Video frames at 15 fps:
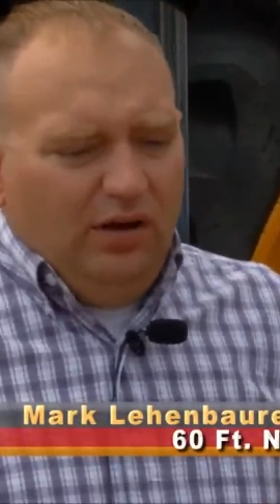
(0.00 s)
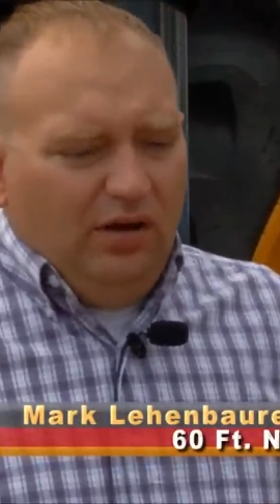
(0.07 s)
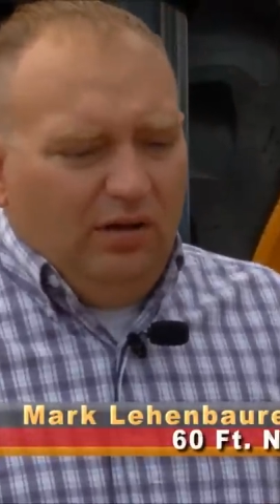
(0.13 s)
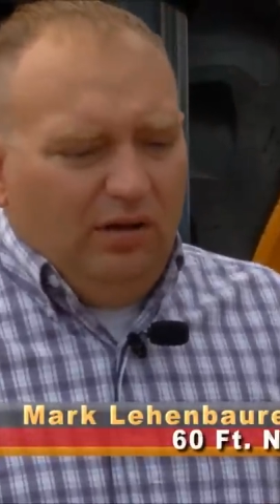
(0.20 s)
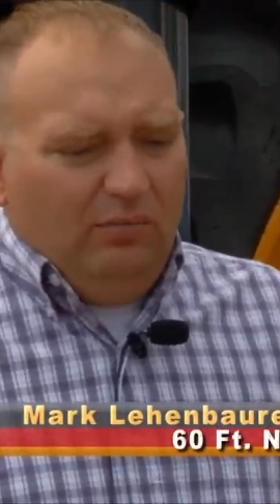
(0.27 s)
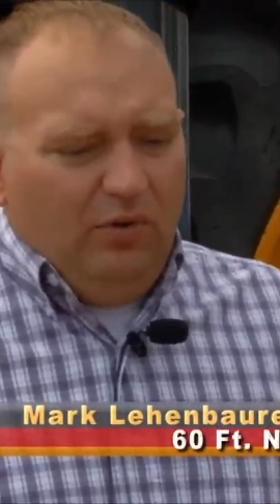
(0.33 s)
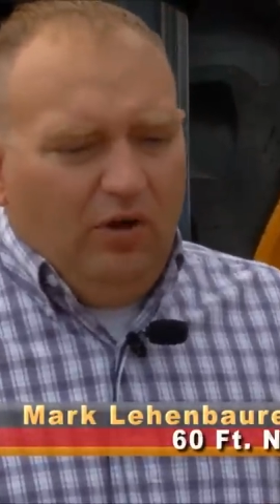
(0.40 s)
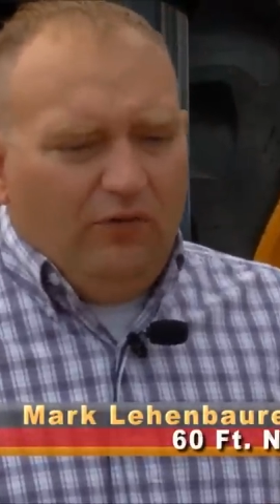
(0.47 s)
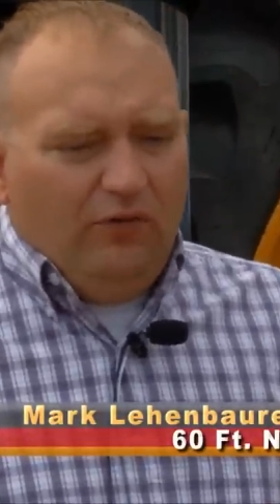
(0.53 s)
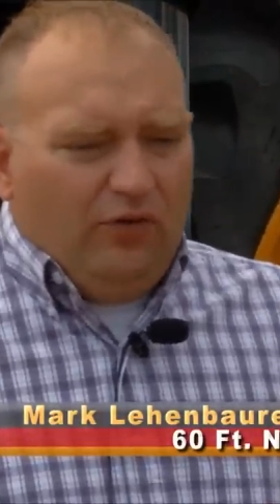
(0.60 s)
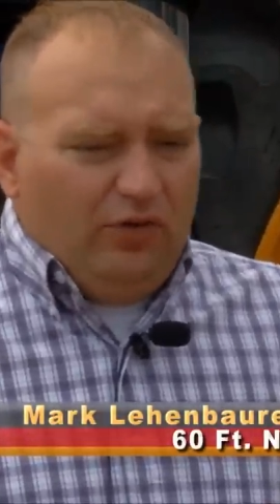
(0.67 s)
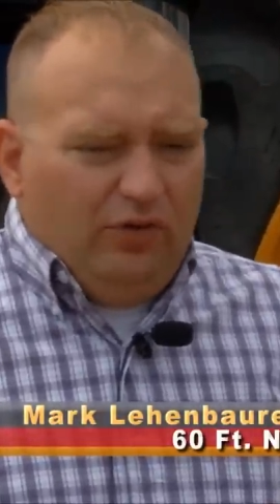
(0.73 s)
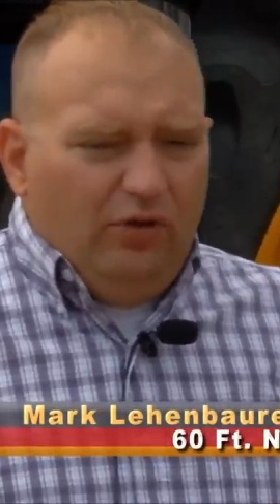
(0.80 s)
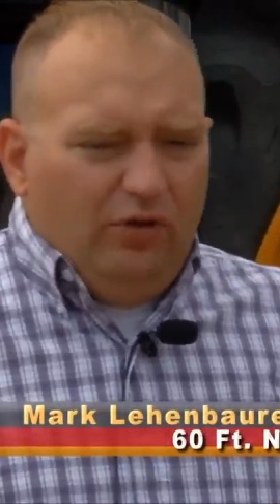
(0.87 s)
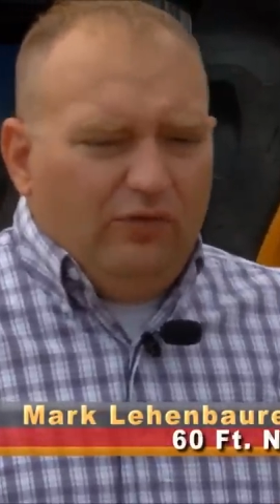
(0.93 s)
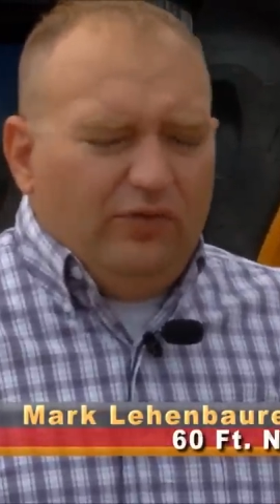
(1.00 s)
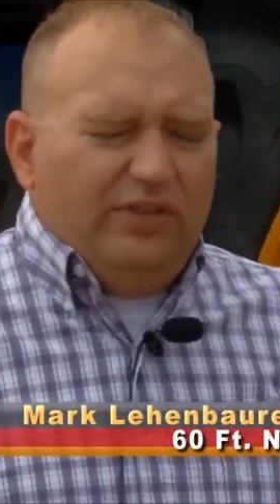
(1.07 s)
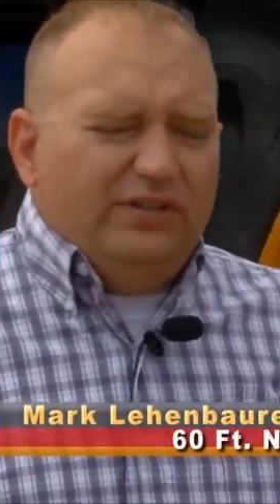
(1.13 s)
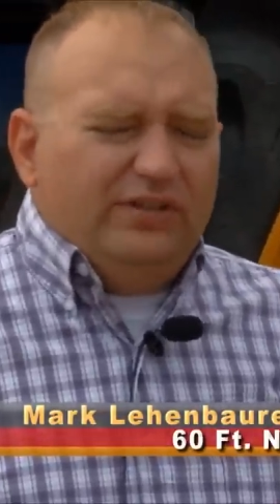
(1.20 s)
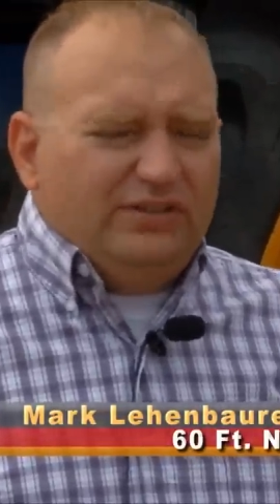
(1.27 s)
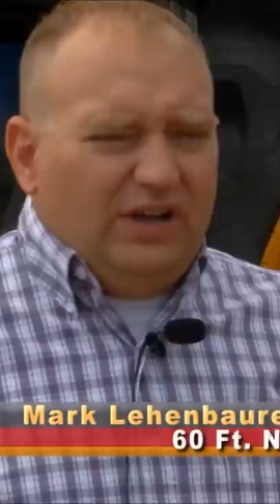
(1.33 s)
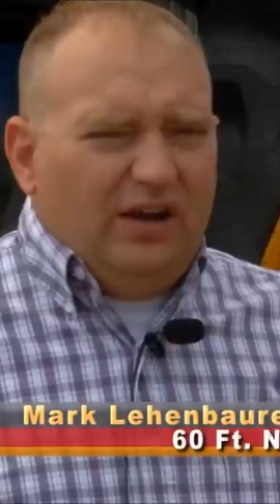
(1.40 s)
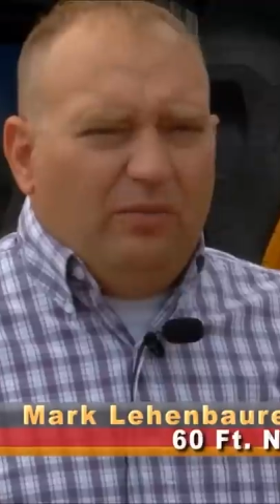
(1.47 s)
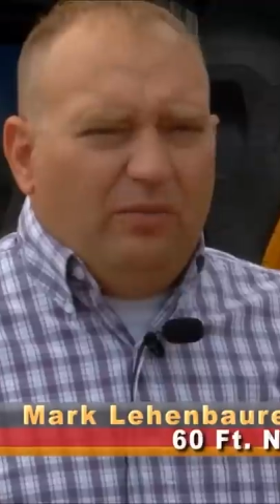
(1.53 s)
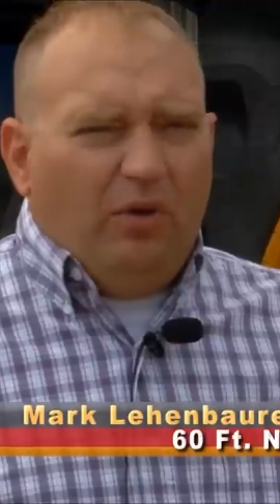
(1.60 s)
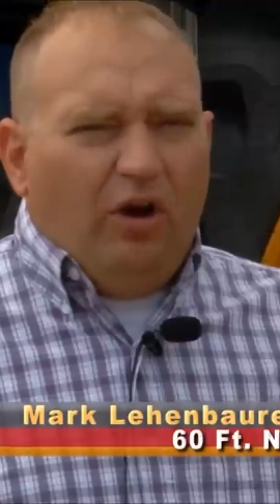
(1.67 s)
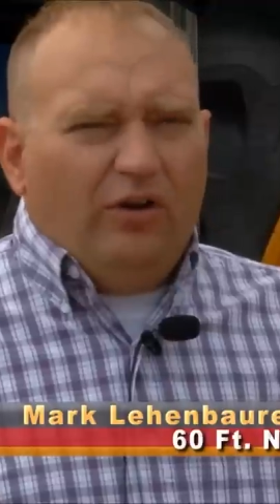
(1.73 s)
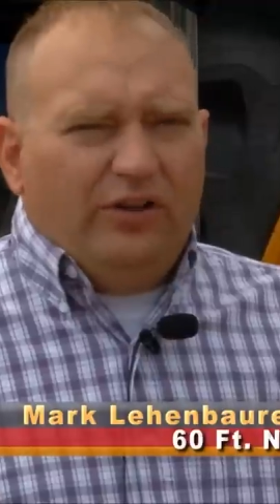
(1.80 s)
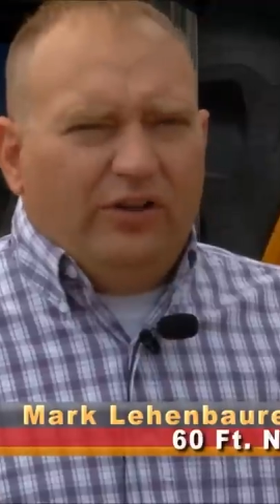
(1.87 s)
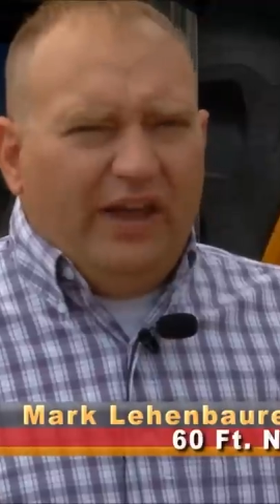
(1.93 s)
um, over over the entire
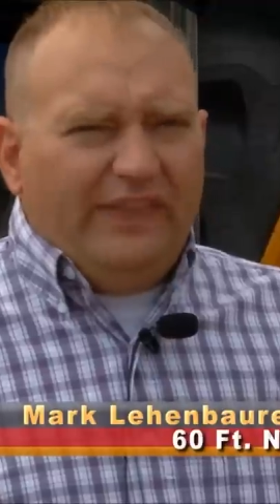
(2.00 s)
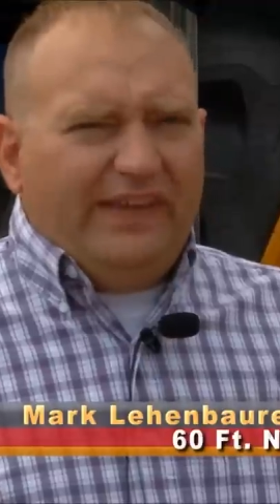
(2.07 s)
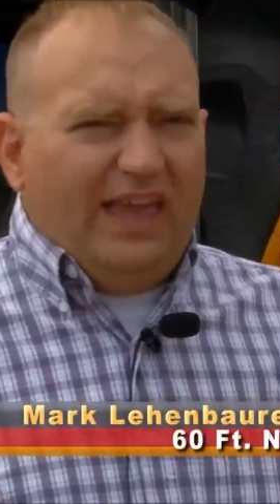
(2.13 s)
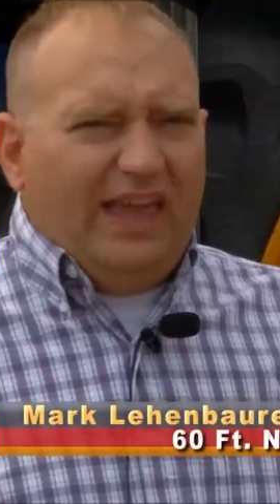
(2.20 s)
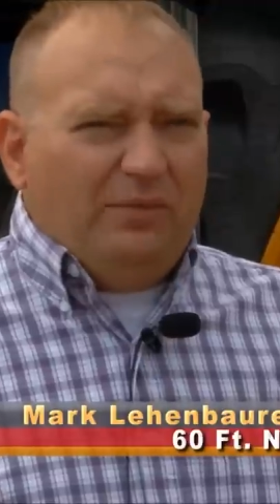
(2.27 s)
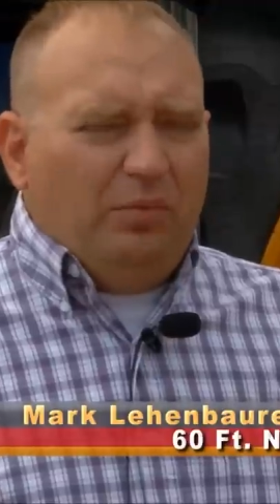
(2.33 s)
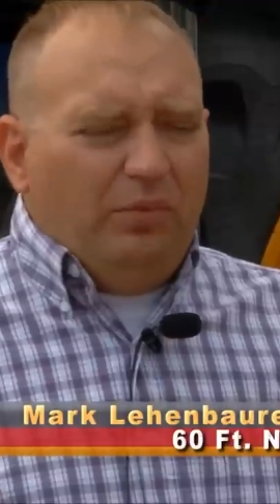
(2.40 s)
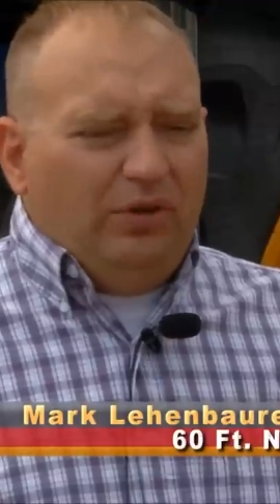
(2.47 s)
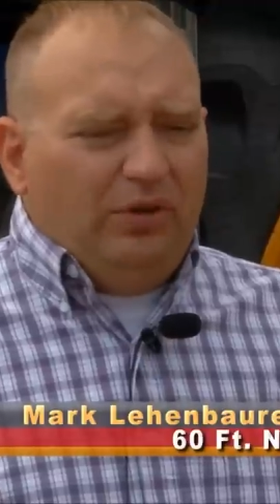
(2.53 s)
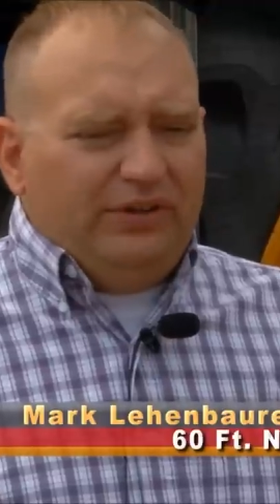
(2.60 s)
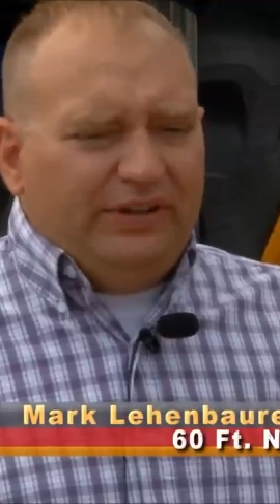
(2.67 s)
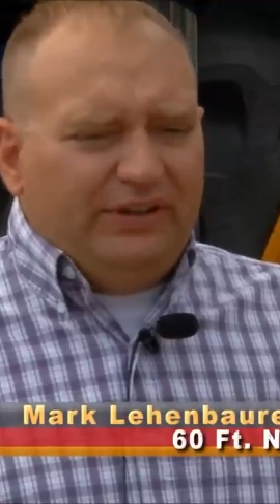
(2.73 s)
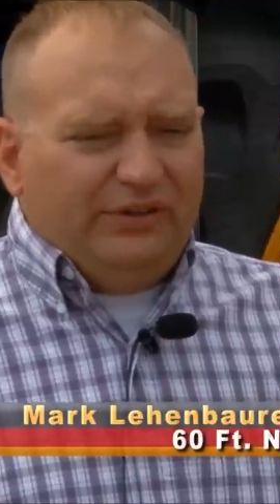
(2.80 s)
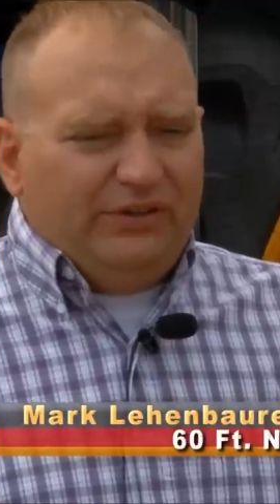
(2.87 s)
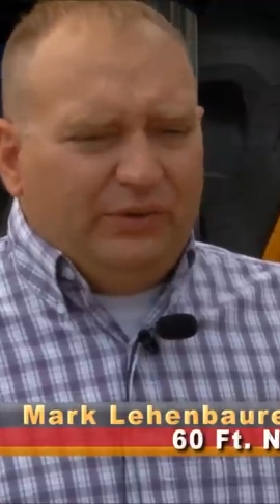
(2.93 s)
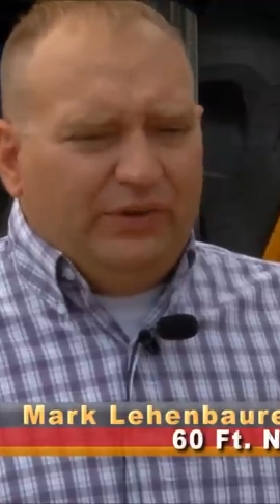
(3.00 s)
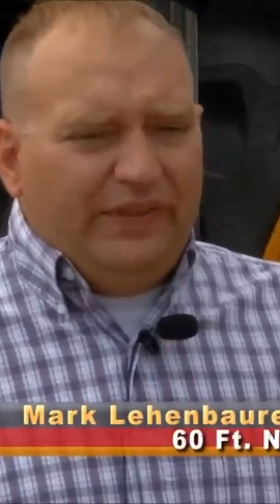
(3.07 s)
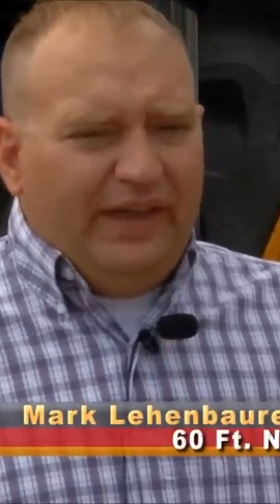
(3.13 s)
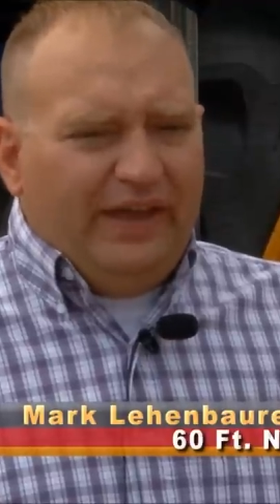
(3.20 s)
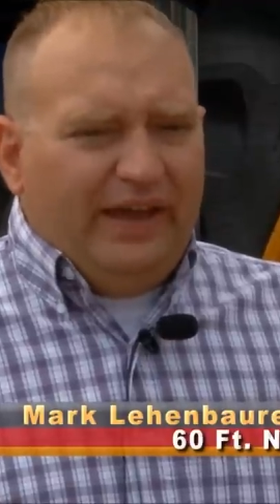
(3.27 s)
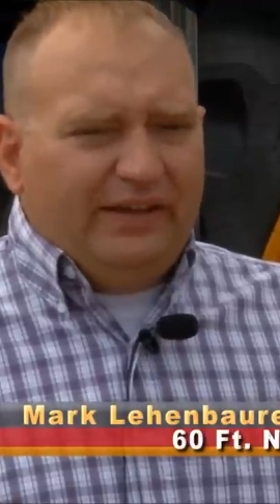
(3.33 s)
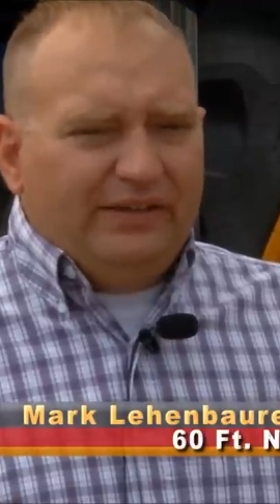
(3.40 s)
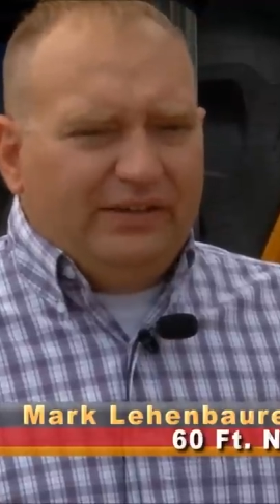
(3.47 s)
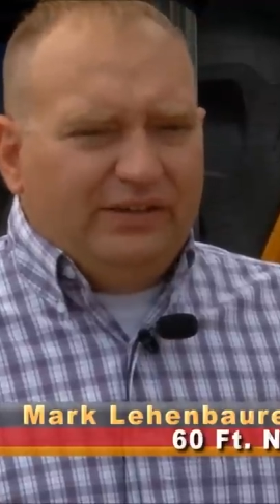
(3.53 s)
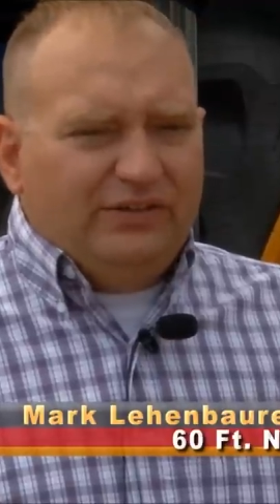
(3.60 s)
bar. You had the capability of doing that.